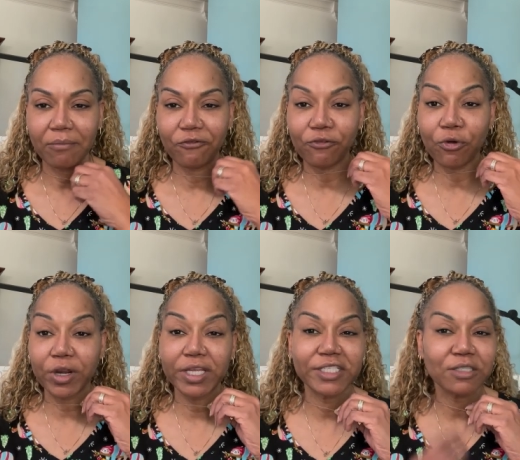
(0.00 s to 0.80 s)
for
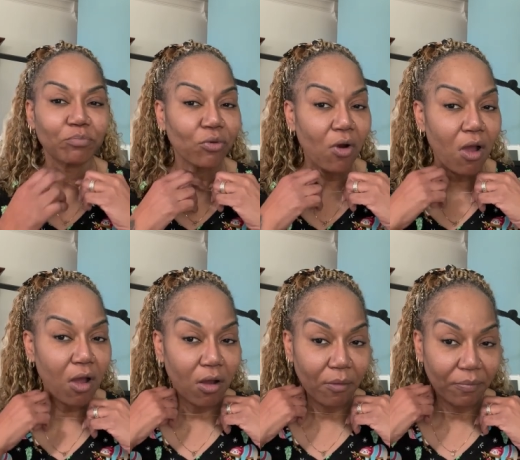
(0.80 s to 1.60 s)
his
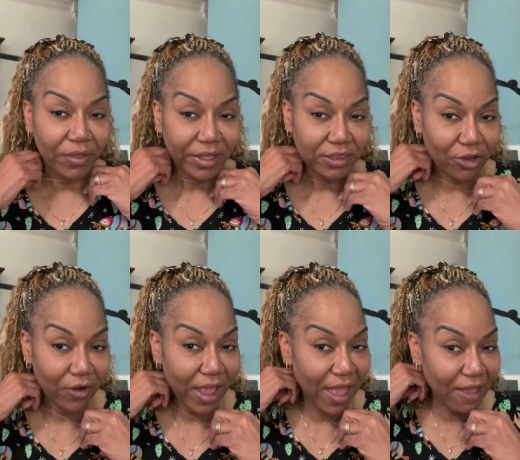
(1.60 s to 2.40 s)
prom that they're
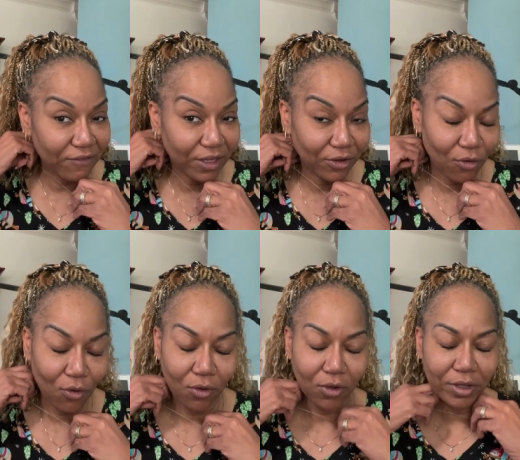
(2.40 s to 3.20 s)
having
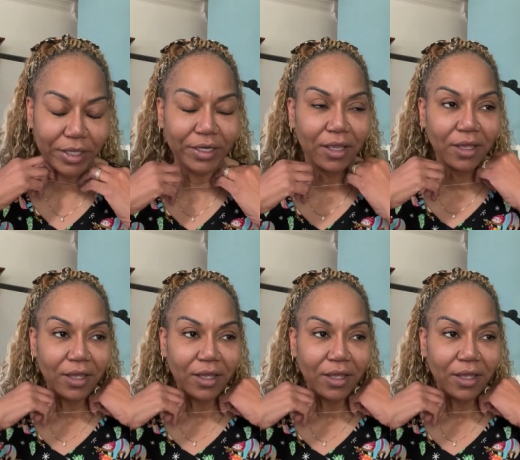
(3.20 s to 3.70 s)
on